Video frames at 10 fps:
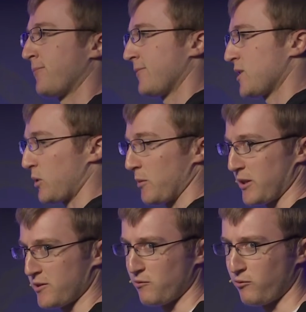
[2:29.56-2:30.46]
Some
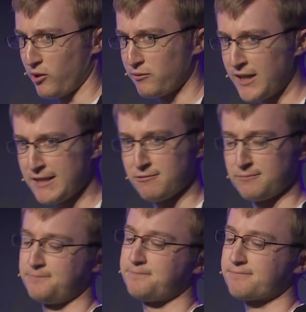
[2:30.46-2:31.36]
companies do 4 or 5.
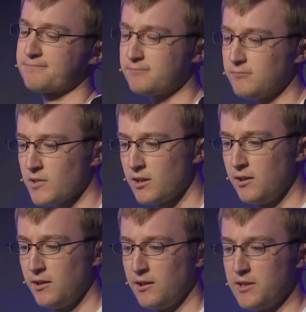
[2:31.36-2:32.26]

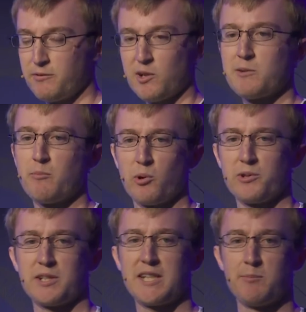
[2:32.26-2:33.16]
It's very
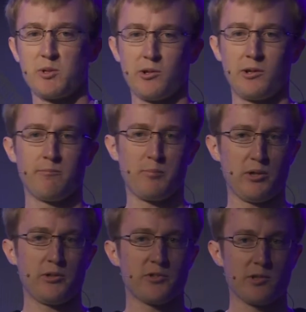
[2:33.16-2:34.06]
important to keep your
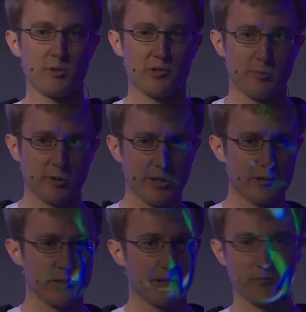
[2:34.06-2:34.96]
burn super, super low.
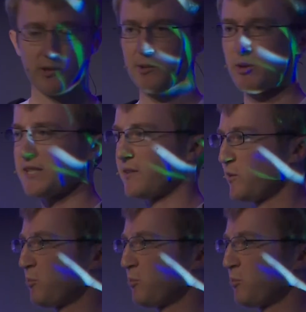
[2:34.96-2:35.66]
So we're going to break down this